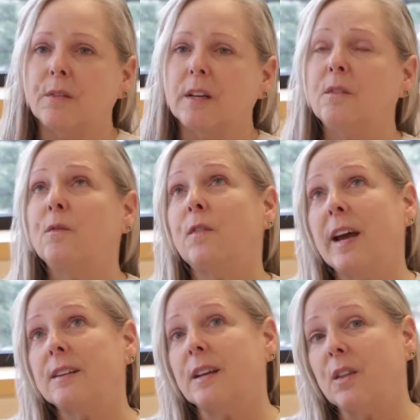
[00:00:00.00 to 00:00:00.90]
And in
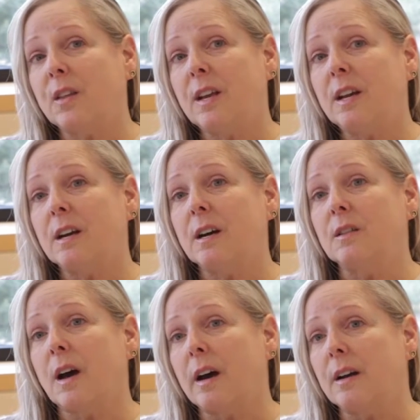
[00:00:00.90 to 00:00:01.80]
fact, I think a
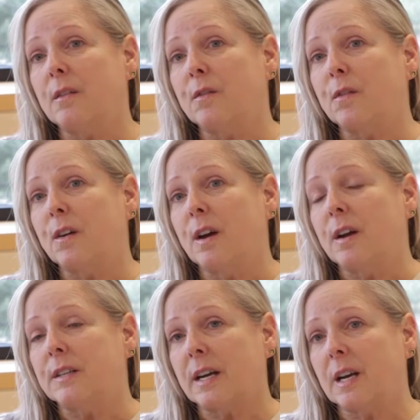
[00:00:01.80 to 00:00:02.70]
lot of
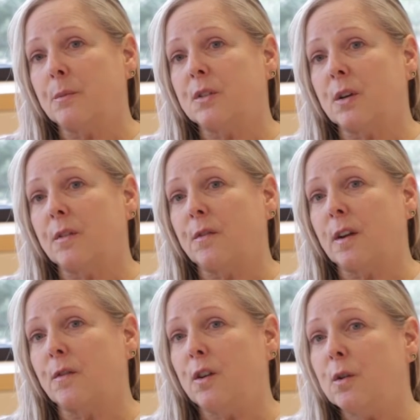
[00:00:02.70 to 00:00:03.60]
times
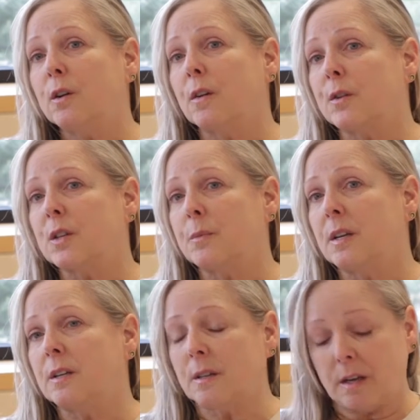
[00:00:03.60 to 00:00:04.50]
if you can offer
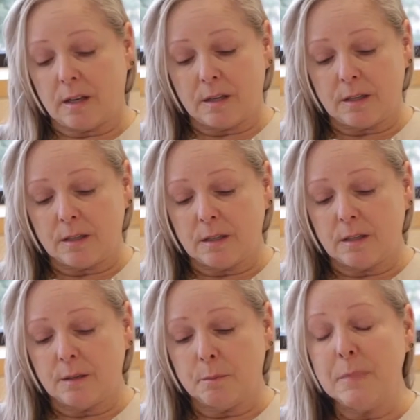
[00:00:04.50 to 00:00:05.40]
something in
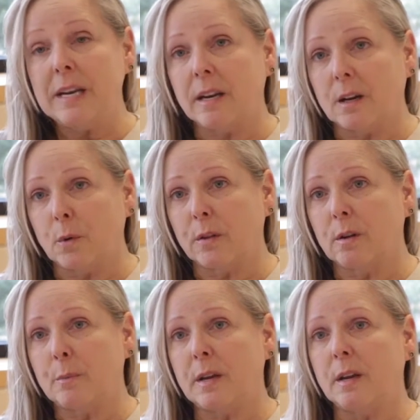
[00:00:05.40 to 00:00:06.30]
media, whether
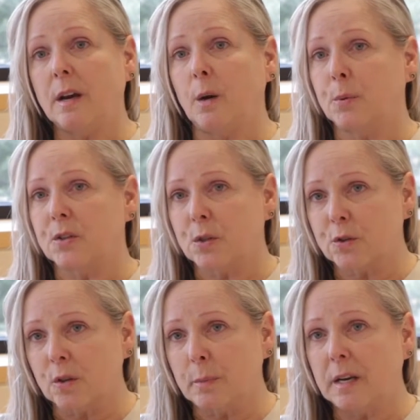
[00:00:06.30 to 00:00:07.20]
it be help with
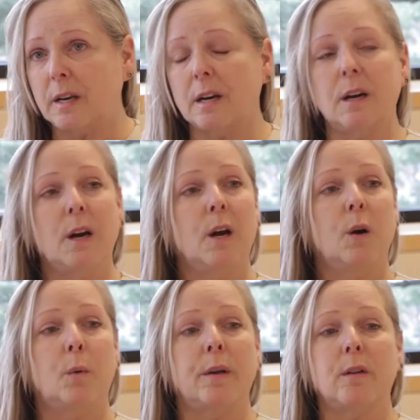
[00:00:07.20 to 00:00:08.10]
social media,
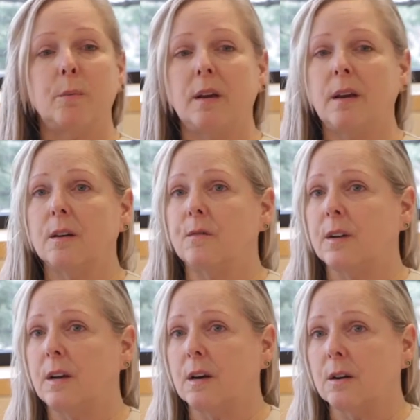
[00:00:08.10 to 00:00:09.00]
whether it be a
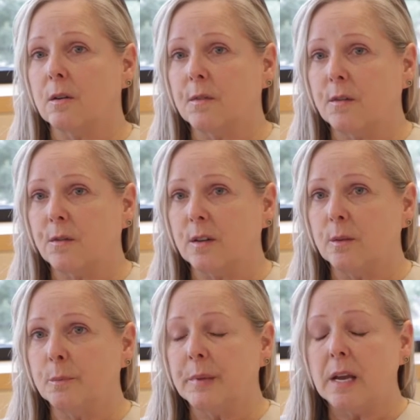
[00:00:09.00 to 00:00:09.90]
videography
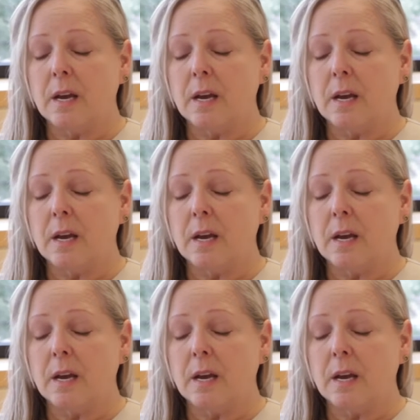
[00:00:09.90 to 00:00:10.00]
film,